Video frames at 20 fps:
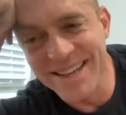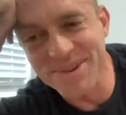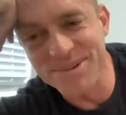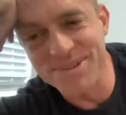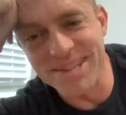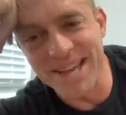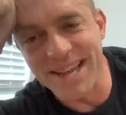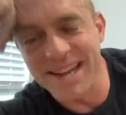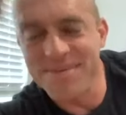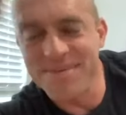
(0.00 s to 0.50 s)
It
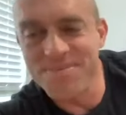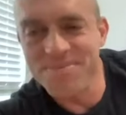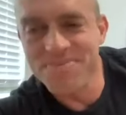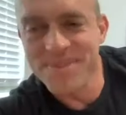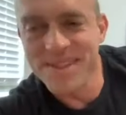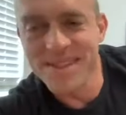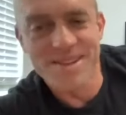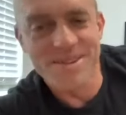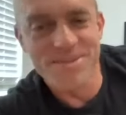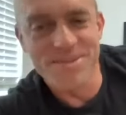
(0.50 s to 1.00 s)
was like
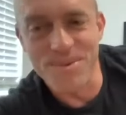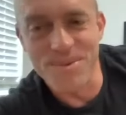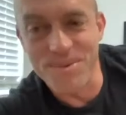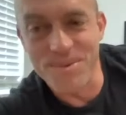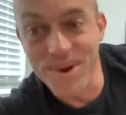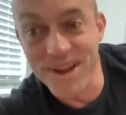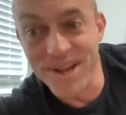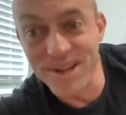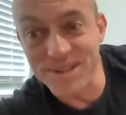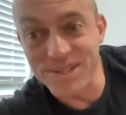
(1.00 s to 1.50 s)
a
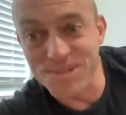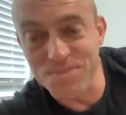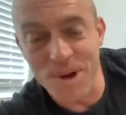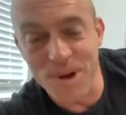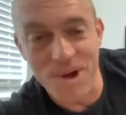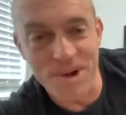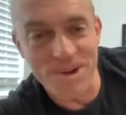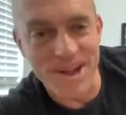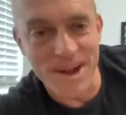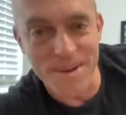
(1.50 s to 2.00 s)
real
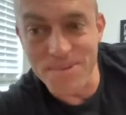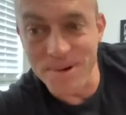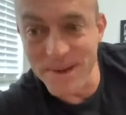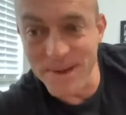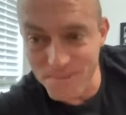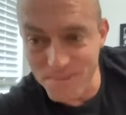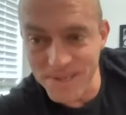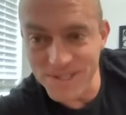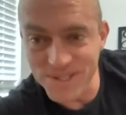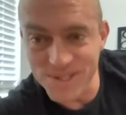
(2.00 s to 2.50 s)
small
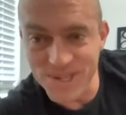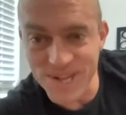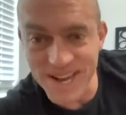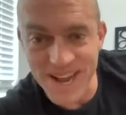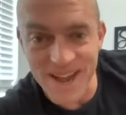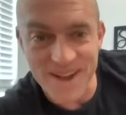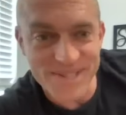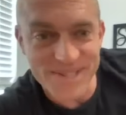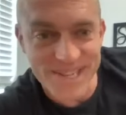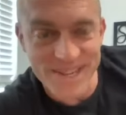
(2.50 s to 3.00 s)
company, but
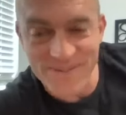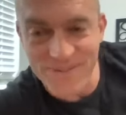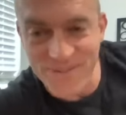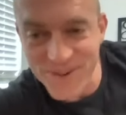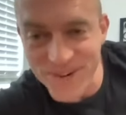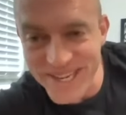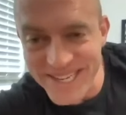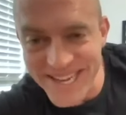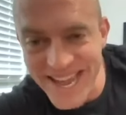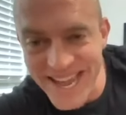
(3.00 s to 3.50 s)
shit, I was getting
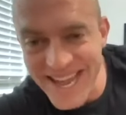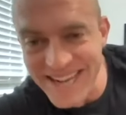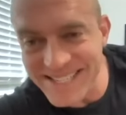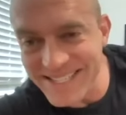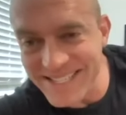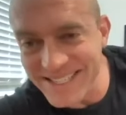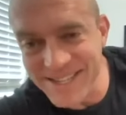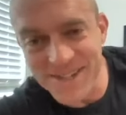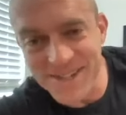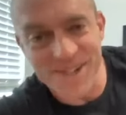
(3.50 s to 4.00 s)
free
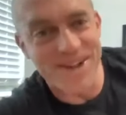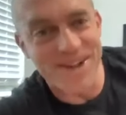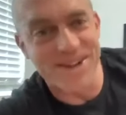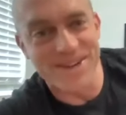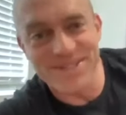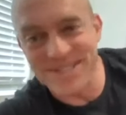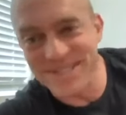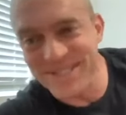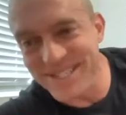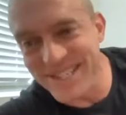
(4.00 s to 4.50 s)
decks and
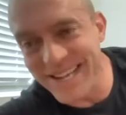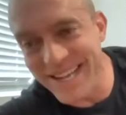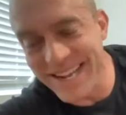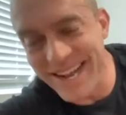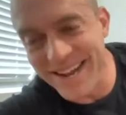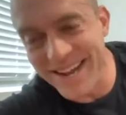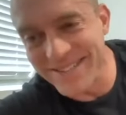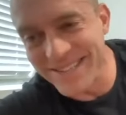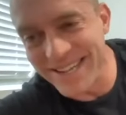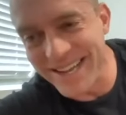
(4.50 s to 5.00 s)
clothes and
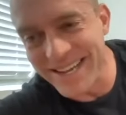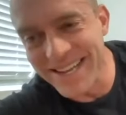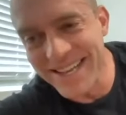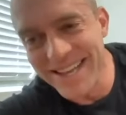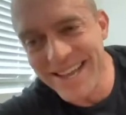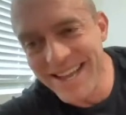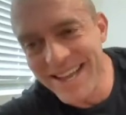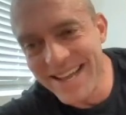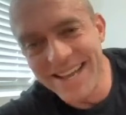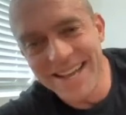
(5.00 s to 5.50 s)
shit. I was like,
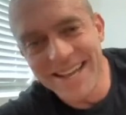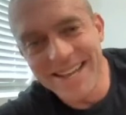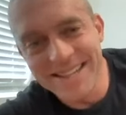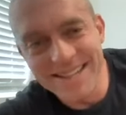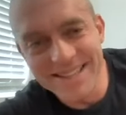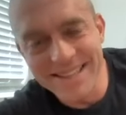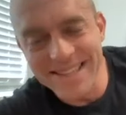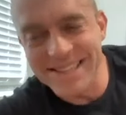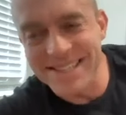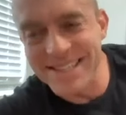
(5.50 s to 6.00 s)

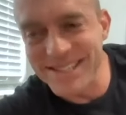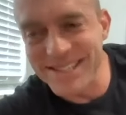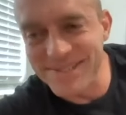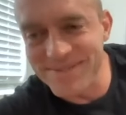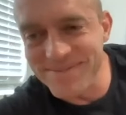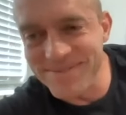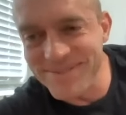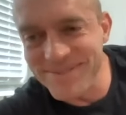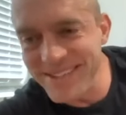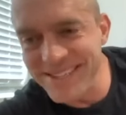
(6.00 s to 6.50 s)
this
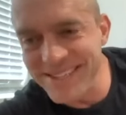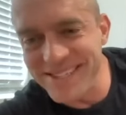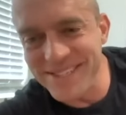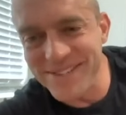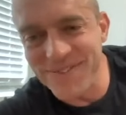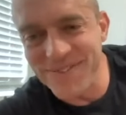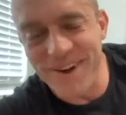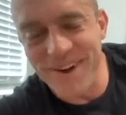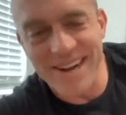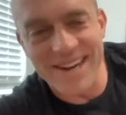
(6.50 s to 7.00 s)
is this
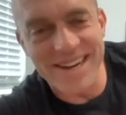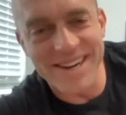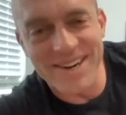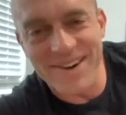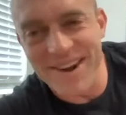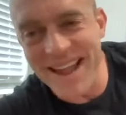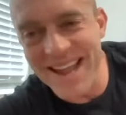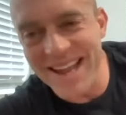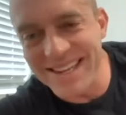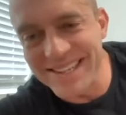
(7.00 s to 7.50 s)
is fucking
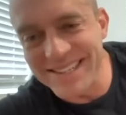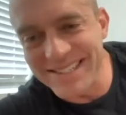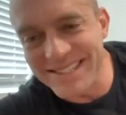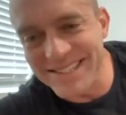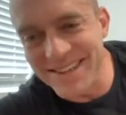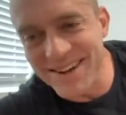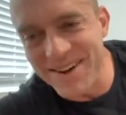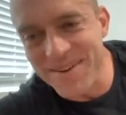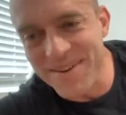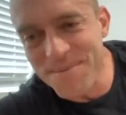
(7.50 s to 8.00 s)
great.
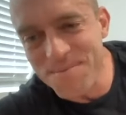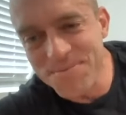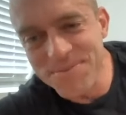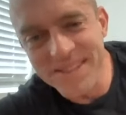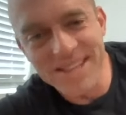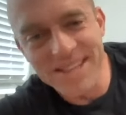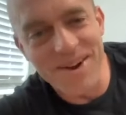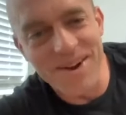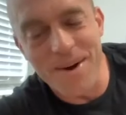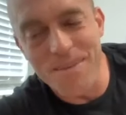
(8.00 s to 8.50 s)
So,
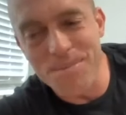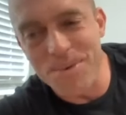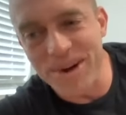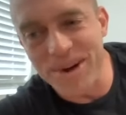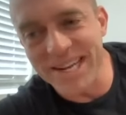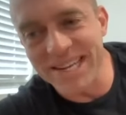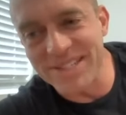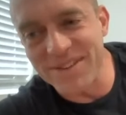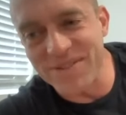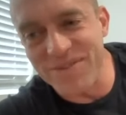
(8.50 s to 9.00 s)
you know, I'm
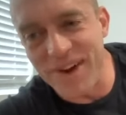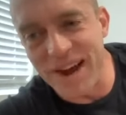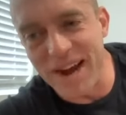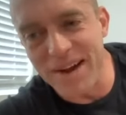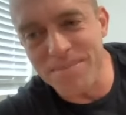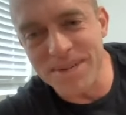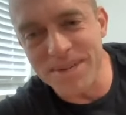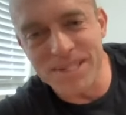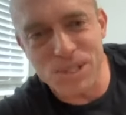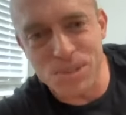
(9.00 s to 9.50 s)
working as a
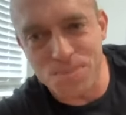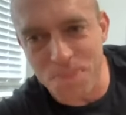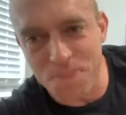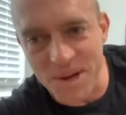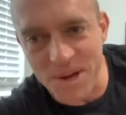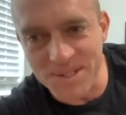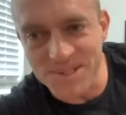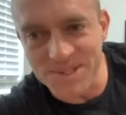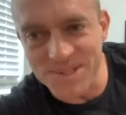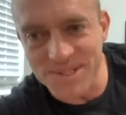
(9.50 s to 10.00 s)
fireman,
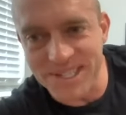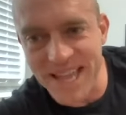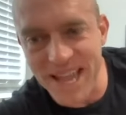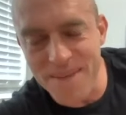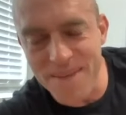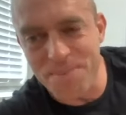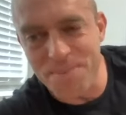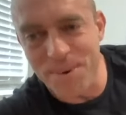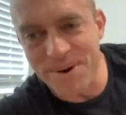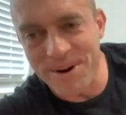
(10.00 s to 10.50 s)
sponsored
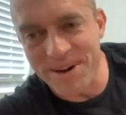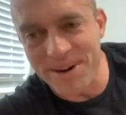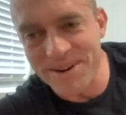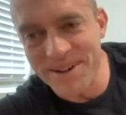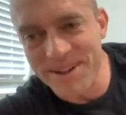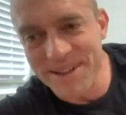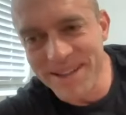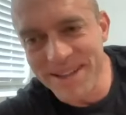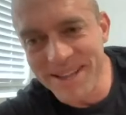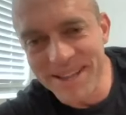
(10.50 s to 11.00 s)

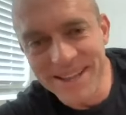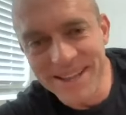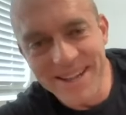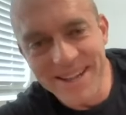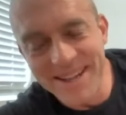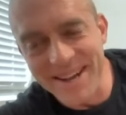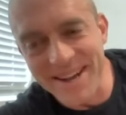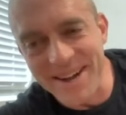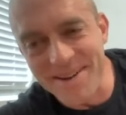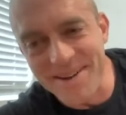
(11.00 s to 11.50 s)
skateboarder.
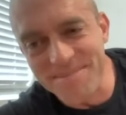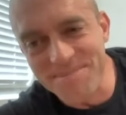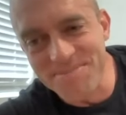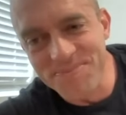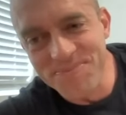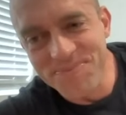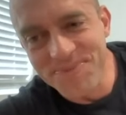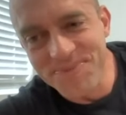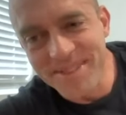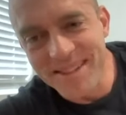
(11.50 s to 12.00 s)

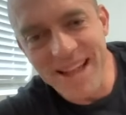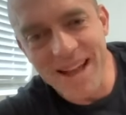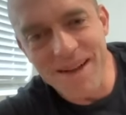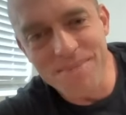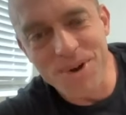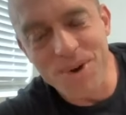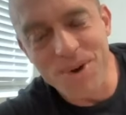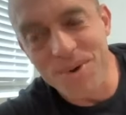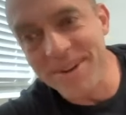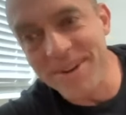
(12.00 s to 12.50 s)
Um,
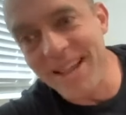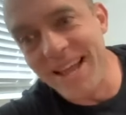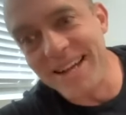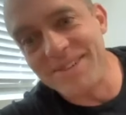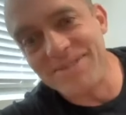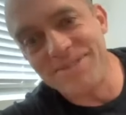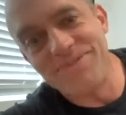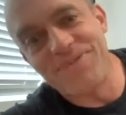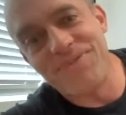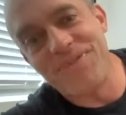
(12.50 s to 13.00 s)
I'm going
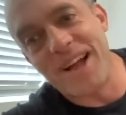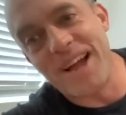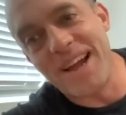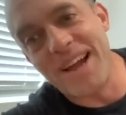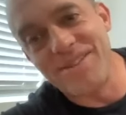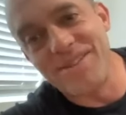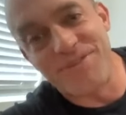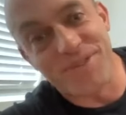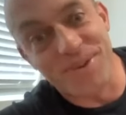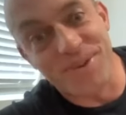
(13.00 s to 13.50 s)
like
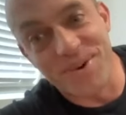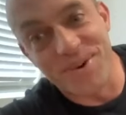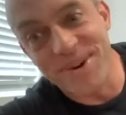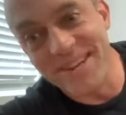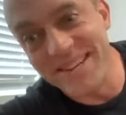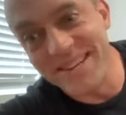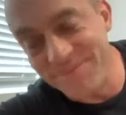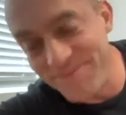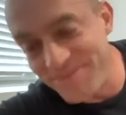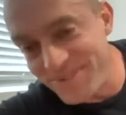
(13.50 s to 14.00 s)
flying to
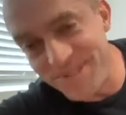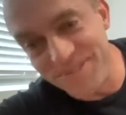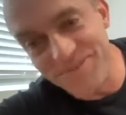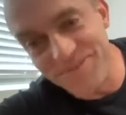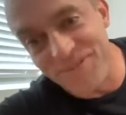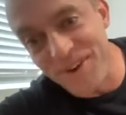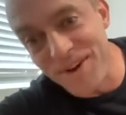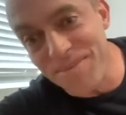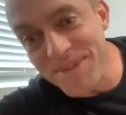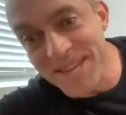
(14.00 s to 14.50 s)
Florida and
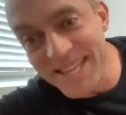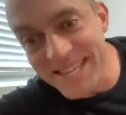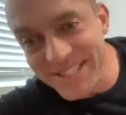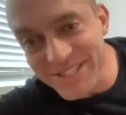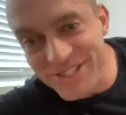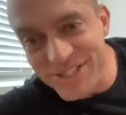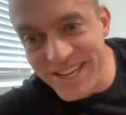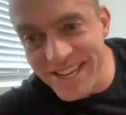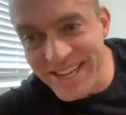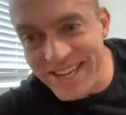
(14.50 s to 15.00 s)
filming
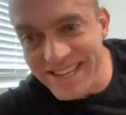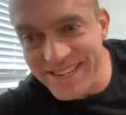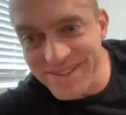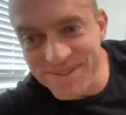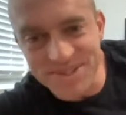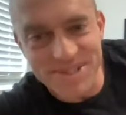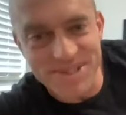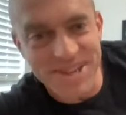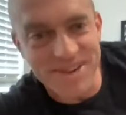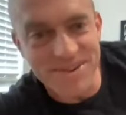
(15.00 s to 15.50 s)
and shit. It
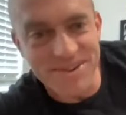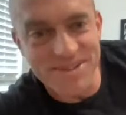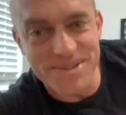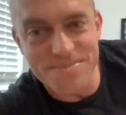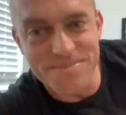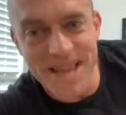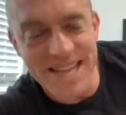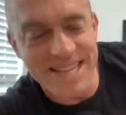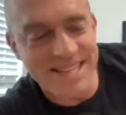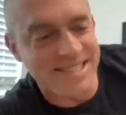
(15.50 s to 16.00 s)
was it was
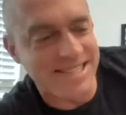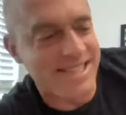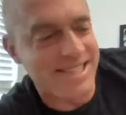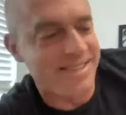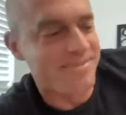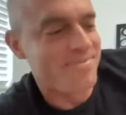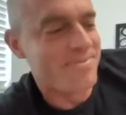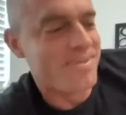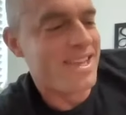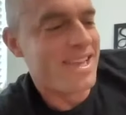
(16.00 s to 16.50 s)

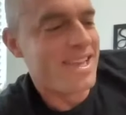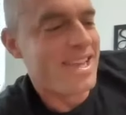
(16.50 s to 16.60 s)
amazing.